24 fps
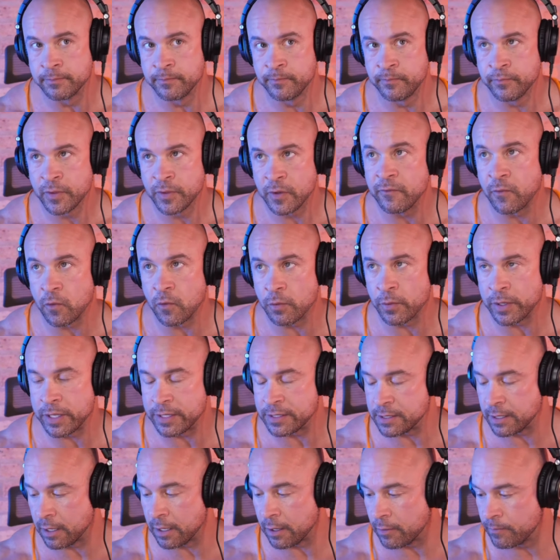4 weeks
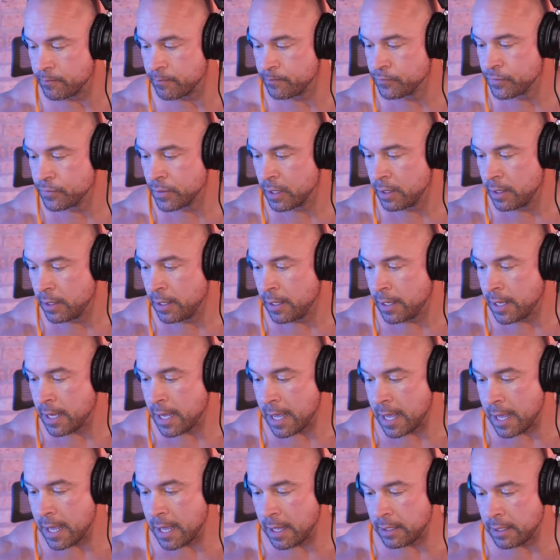ago,
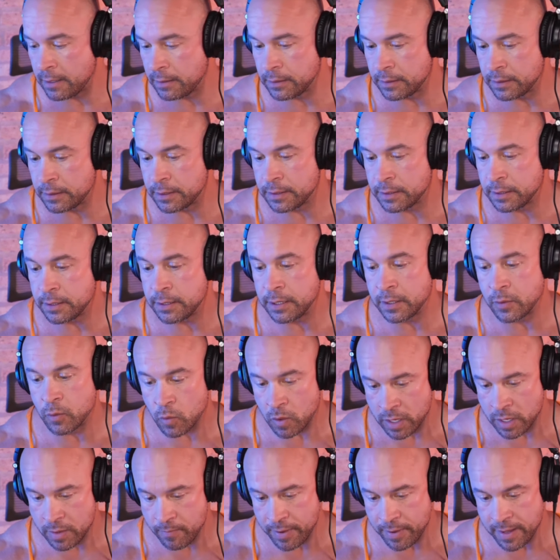and did
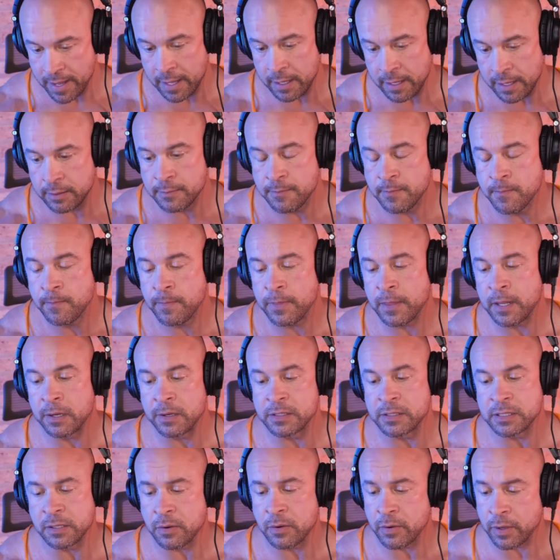one pen, and I was
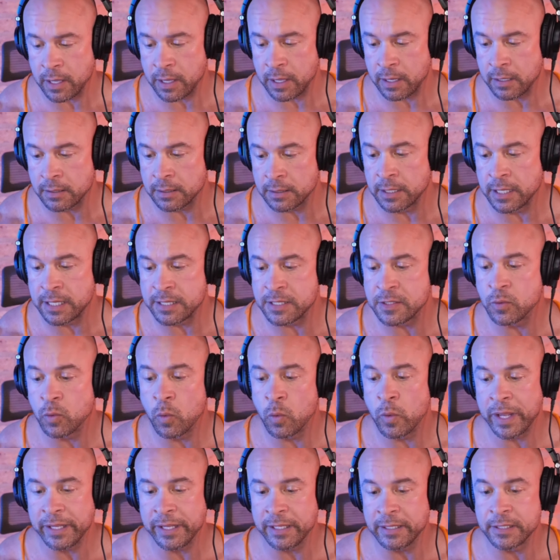like, okay, let's
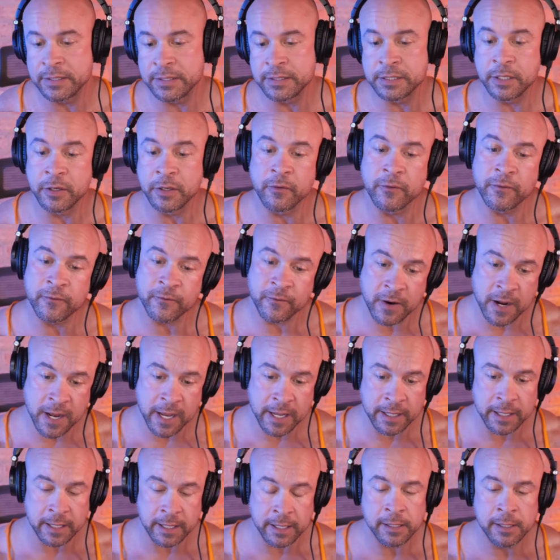wait until
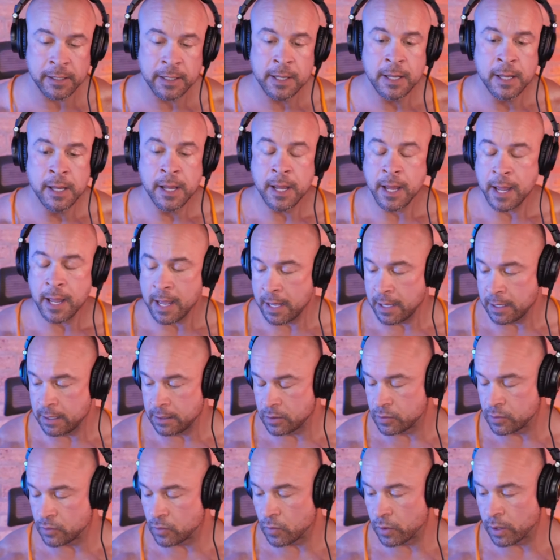Friday,
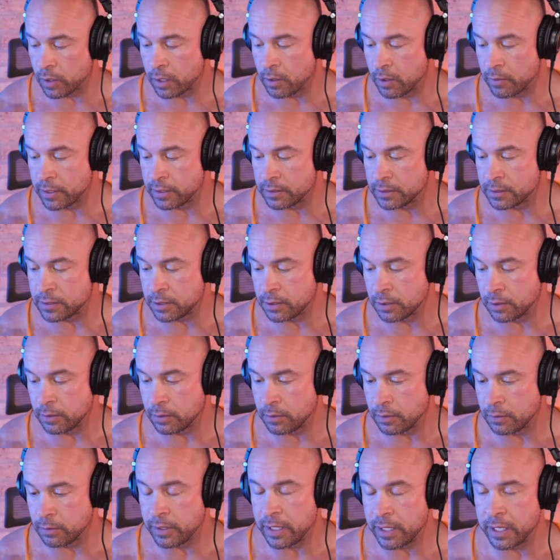and we're going
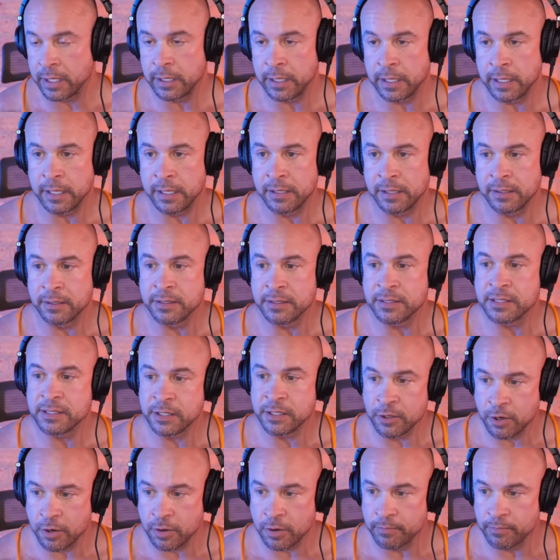to get a
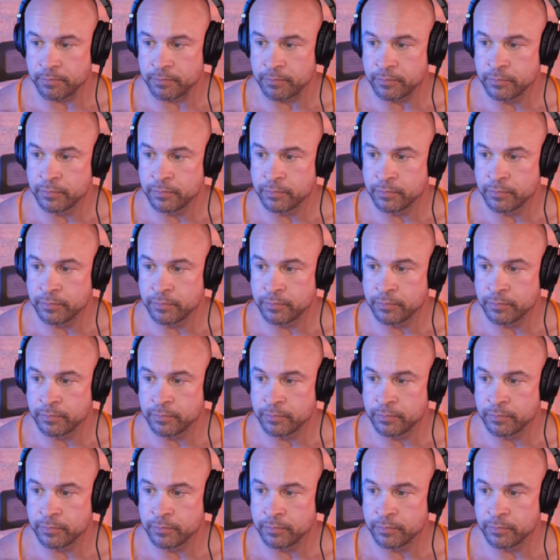serum